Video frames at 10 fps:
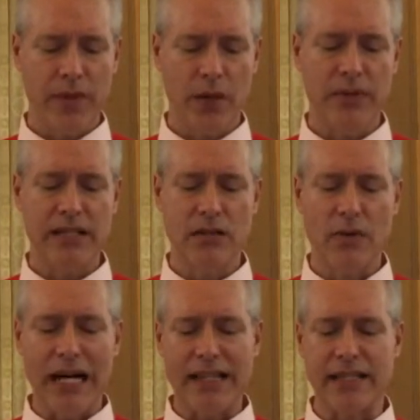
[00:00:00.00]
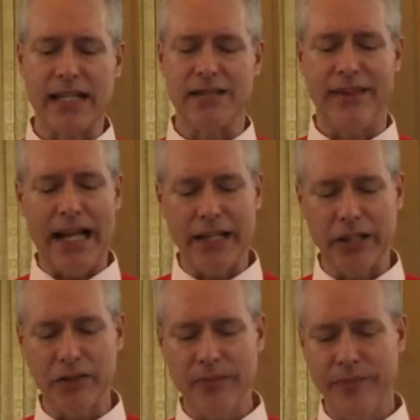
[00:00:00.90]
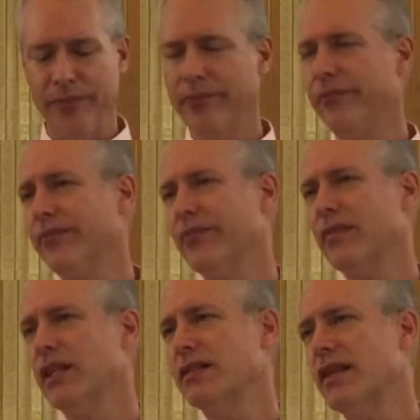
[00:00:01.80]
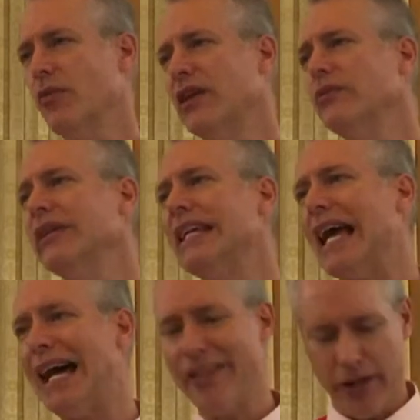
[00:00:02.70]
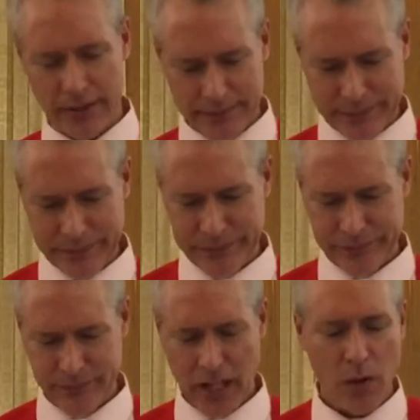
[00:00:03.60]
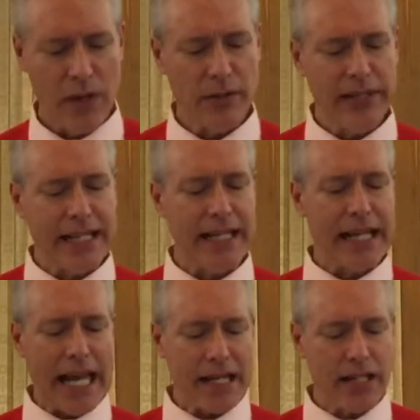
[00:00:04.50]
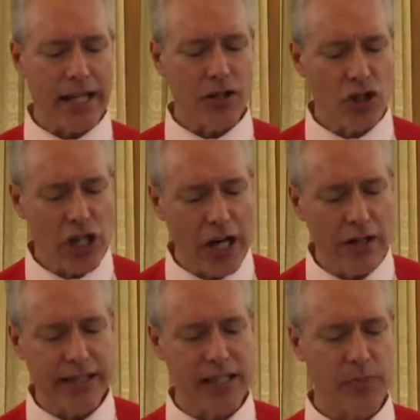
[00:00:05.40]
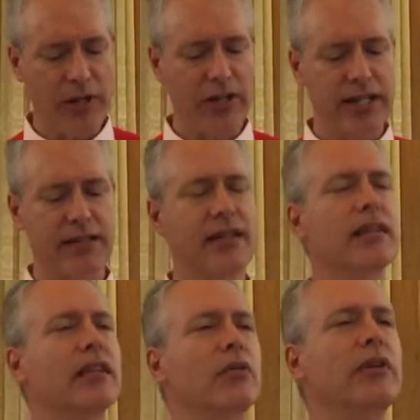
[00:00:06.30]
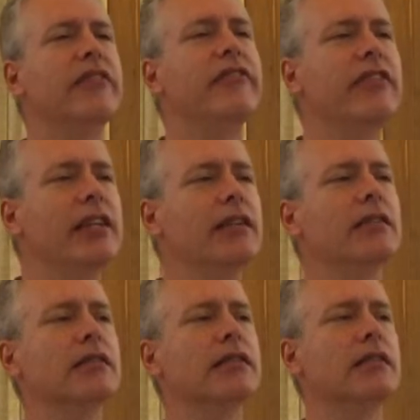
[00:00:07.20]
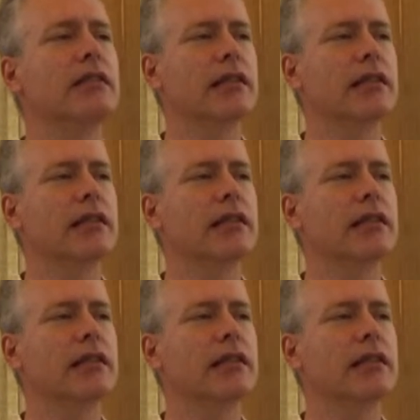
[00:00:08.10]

The reason why this has value is that when we gather, when we connect and share an experience, we feel